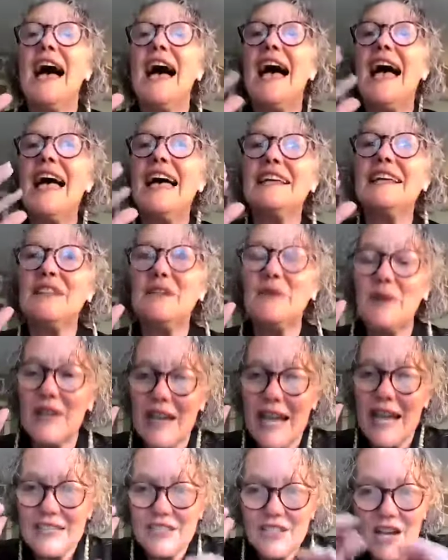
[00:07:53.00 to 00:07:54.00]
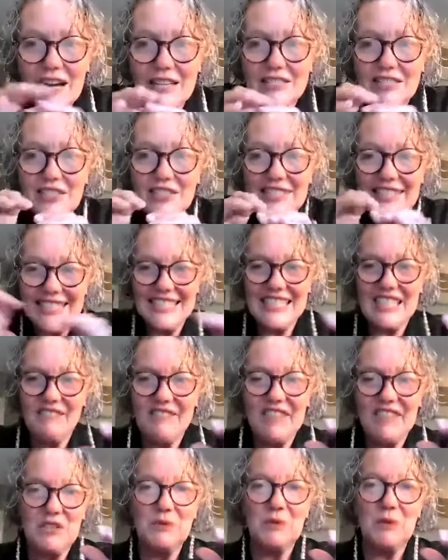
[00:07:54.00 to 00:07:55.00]
And when I talk to the
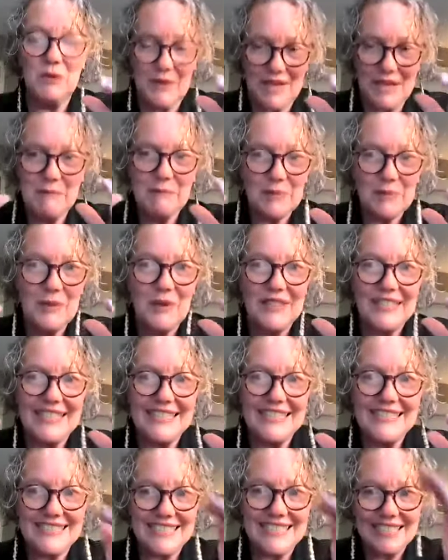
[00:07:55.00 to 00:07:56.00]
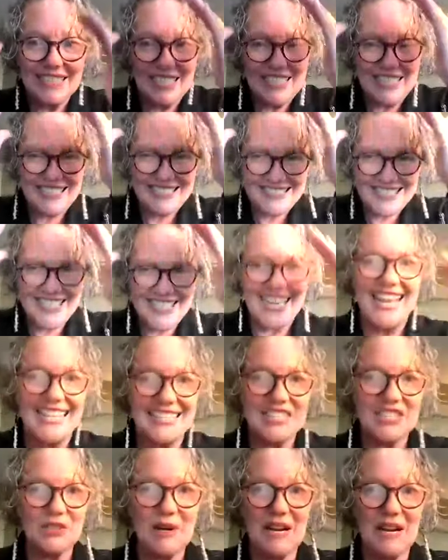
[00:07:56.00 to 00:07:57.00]
individual employees in, the, in
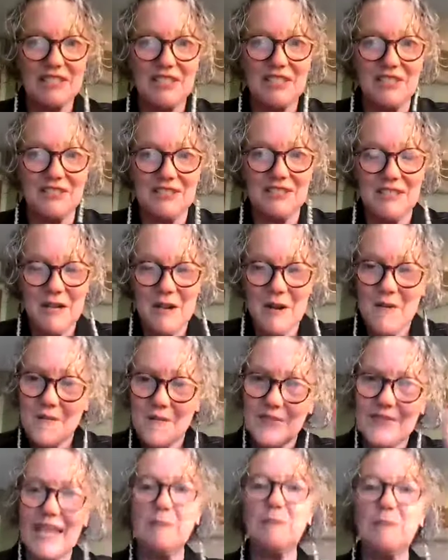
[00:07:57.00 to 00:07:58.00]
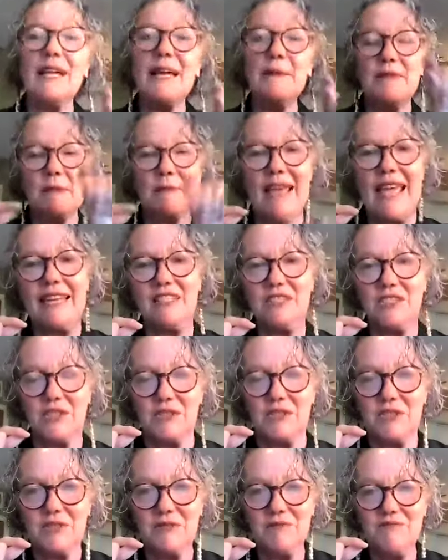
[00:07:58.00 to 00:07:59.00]
today's structures, they blame the
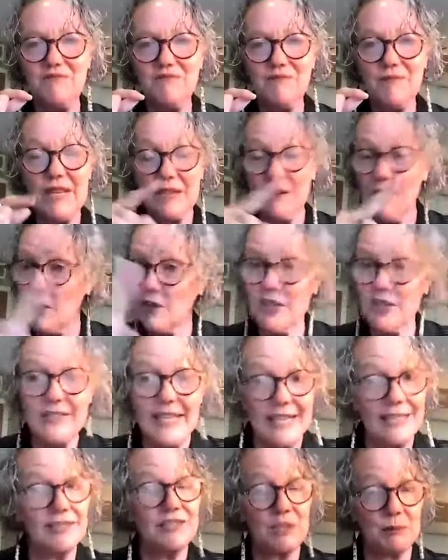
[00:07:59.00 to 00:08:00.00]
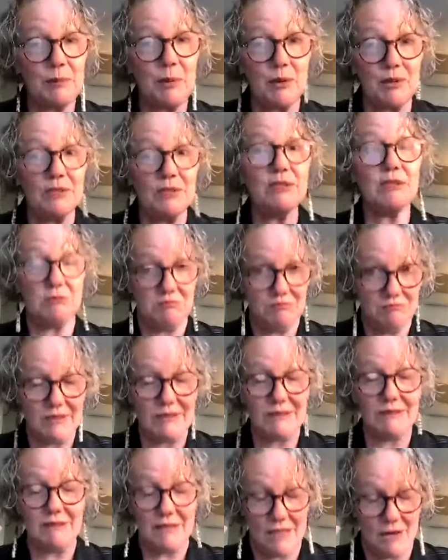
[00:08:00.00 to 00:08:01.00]
managers. And all the data supports,
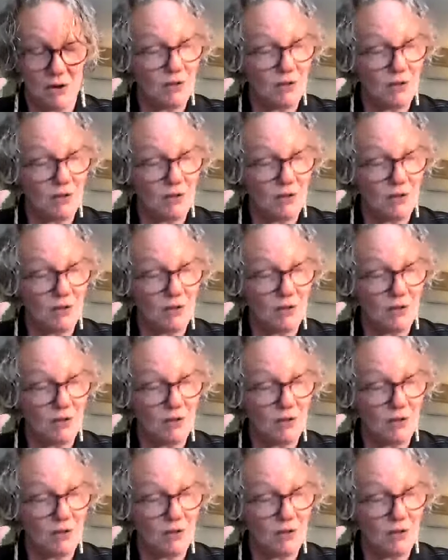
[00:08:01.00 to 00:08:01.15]
you know,